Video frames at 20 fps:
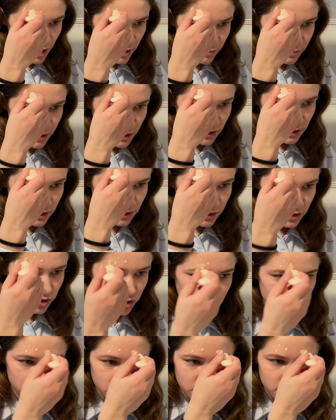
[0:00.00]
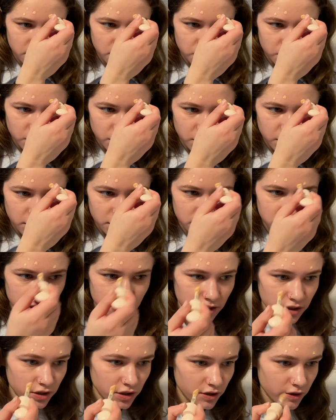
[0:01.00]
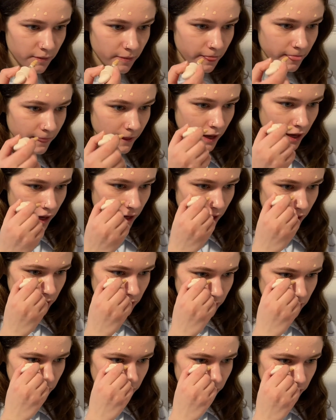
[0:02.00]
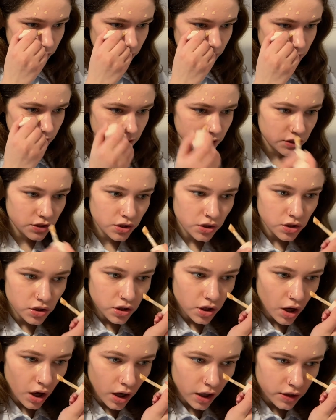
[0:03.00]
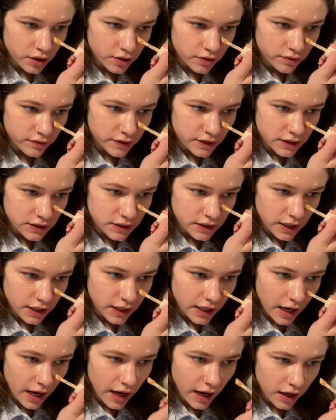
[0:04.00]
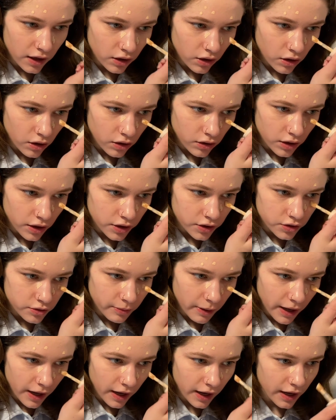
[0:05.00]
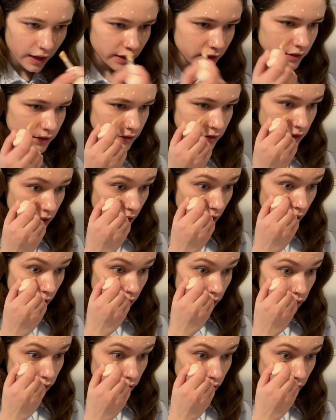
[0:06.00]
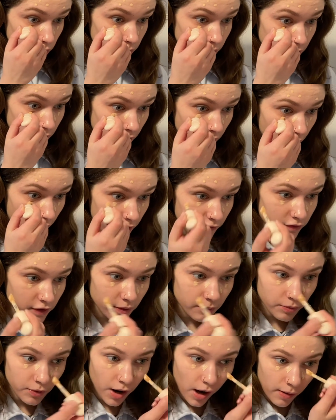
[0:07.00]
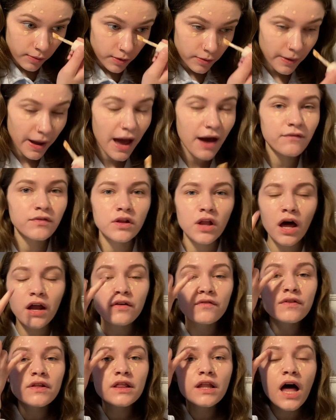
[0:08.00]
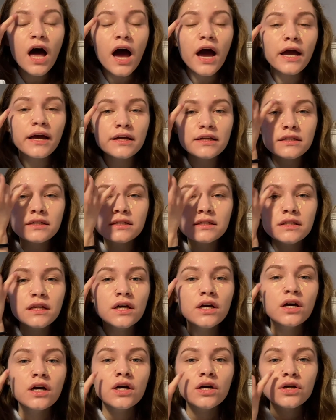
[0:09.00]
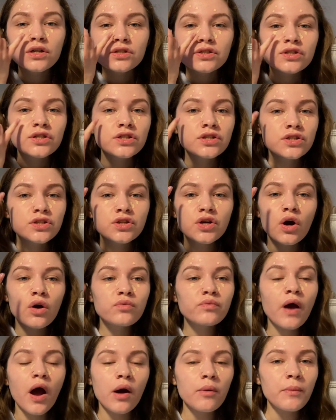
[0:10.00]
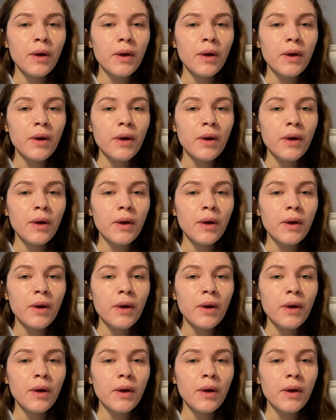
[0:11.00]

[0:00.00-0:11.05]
This is just such a good concealer. It literally does not crease like at all under my eyes. Normally I have that problem. I have a lot of lines just around my